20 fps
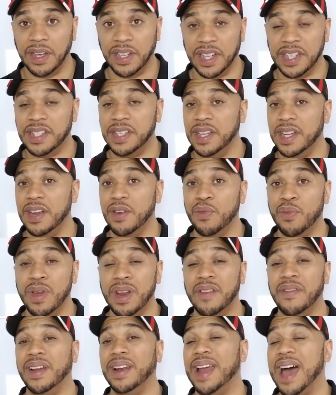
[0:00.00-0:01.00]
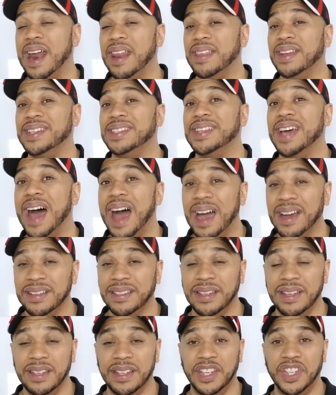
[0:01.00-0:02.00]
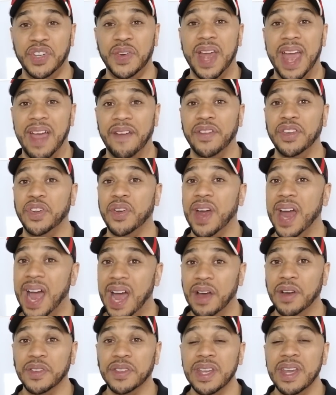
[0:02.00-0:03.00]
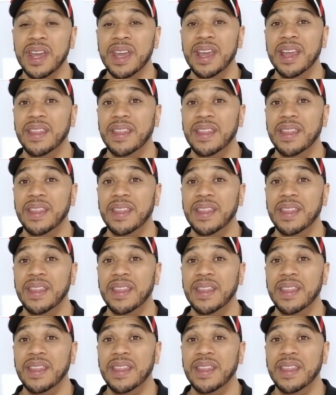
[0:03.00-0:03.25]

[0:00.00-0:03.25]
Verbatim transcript: just to get rid of a lot of the toxins that you have in your house